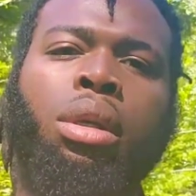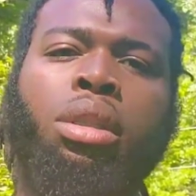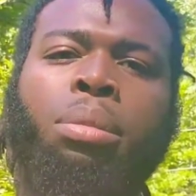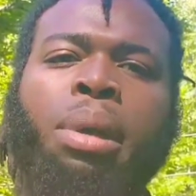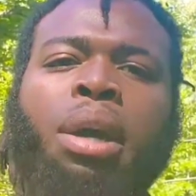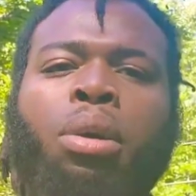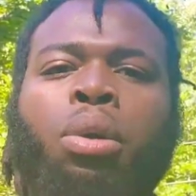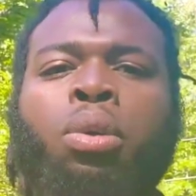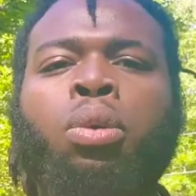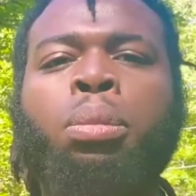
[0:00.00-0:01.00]
It's
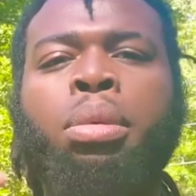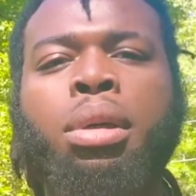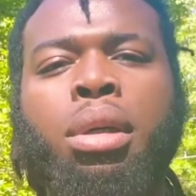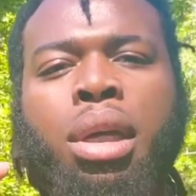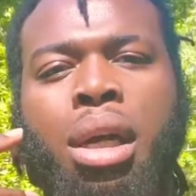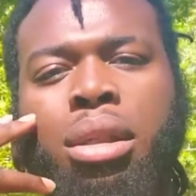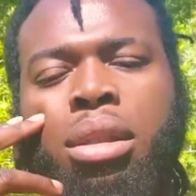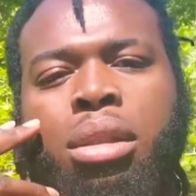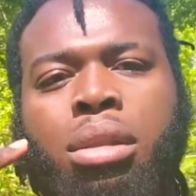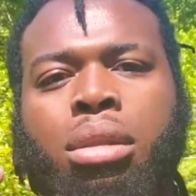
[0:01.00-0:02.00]
about group
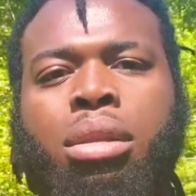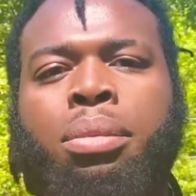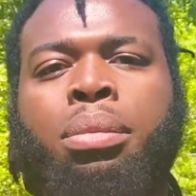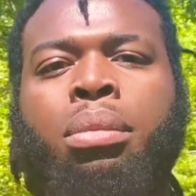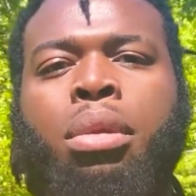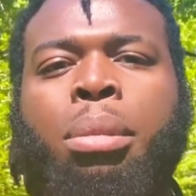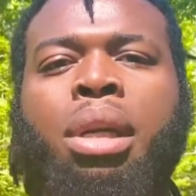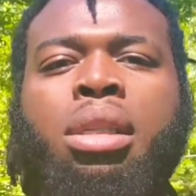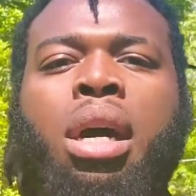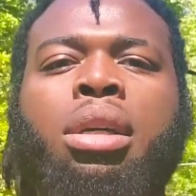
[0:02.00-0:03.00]
consciousness, but
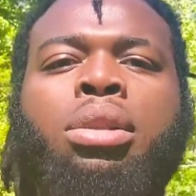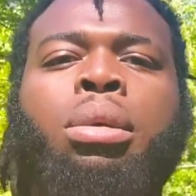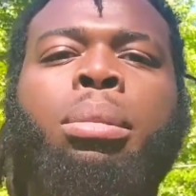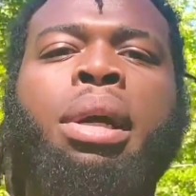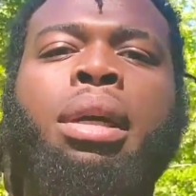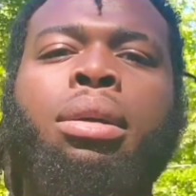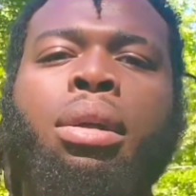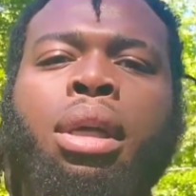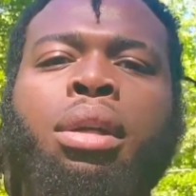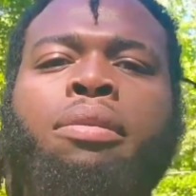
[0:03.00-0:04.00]
it's also about
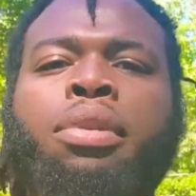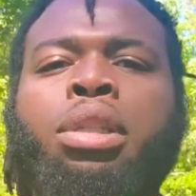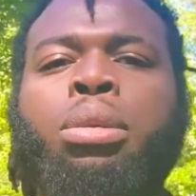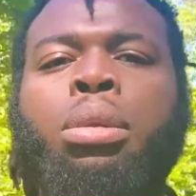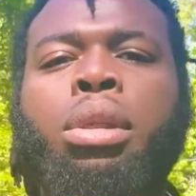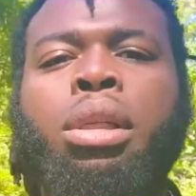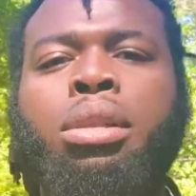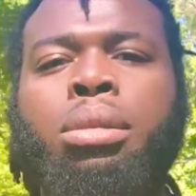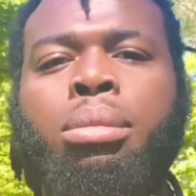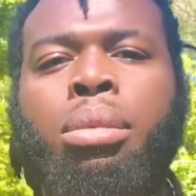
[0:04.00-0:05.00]

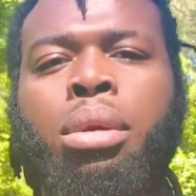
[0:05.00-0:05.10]
individualism,